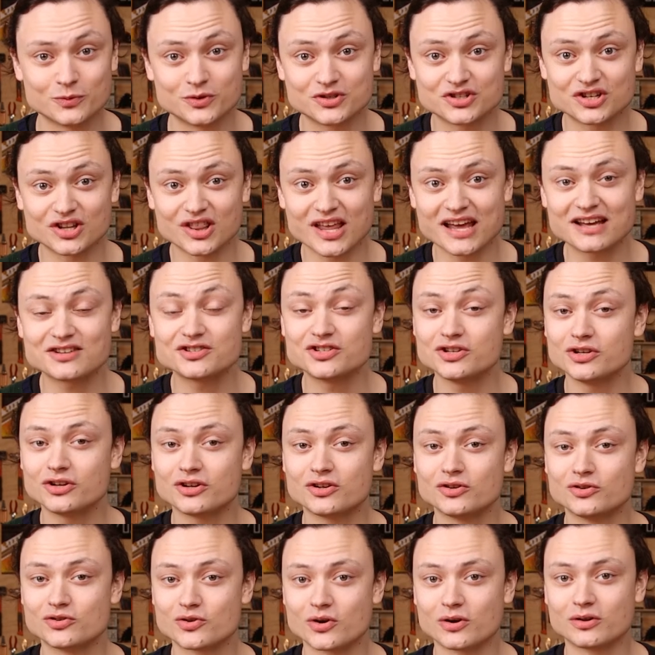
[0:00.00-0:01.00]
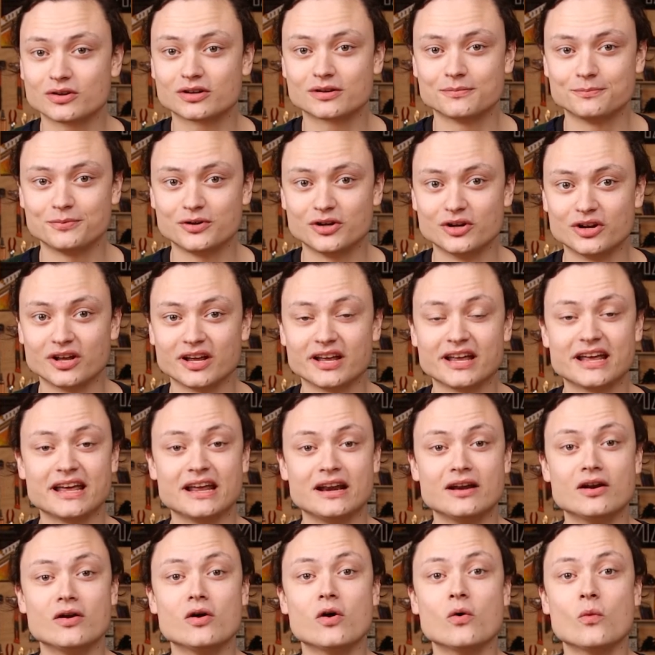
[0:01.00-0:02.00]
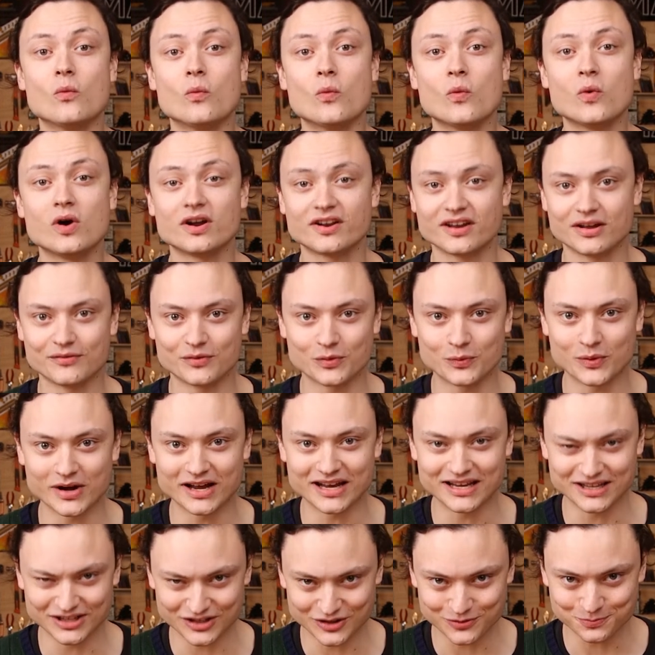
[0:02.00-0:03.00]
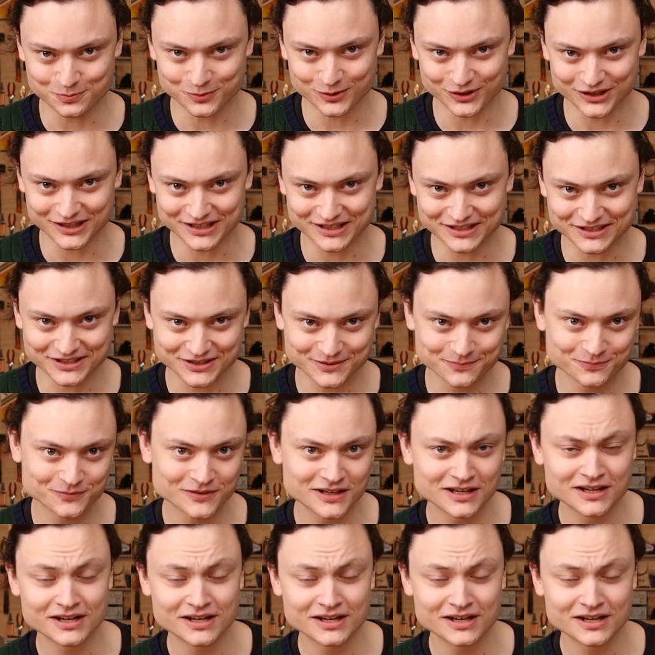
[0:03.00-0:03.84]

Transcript: which allows you to control the computer in whatever way you please.